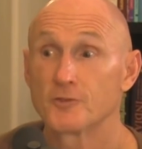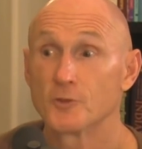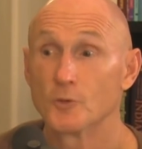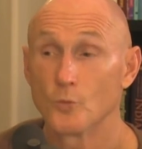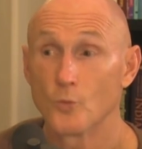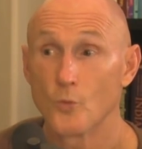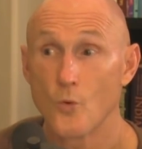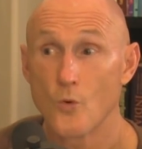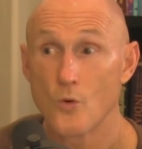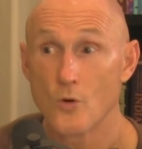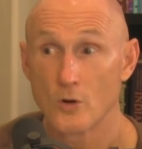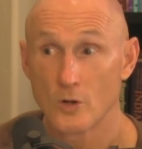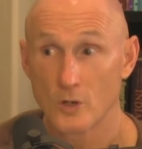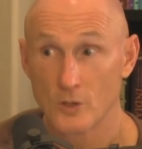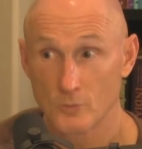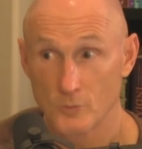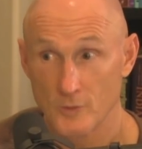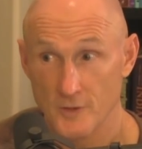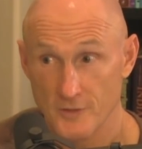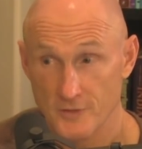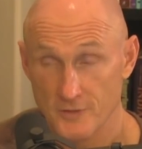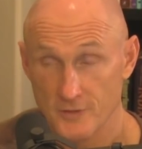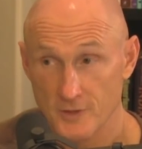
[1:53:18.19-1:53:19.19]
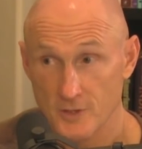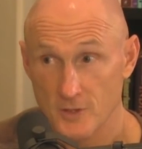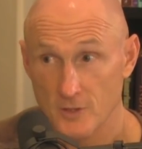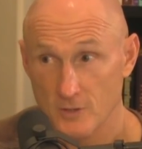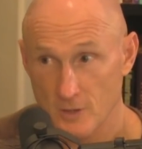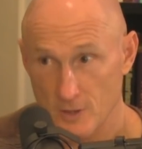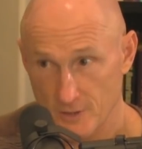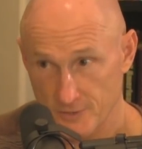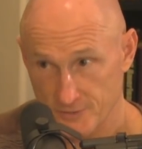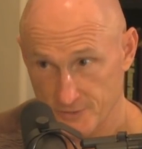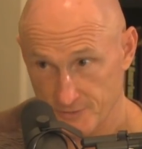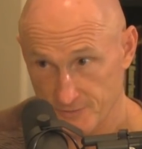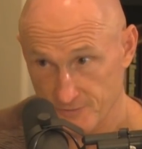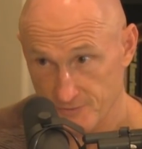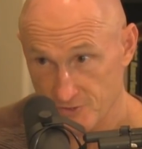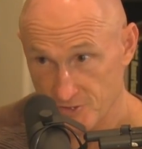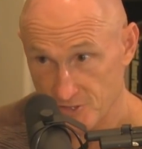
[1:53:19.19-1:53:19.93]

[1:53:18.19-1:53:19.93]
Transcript: to war with the cross of